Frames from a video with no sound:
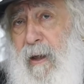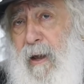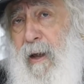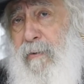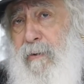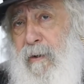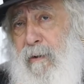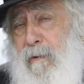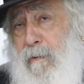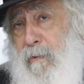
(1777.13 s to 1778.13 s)
and
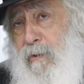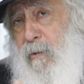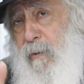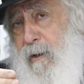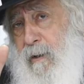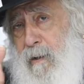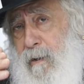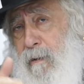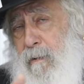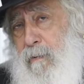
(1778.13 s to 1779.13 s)
they
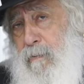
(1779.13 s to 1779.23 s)
were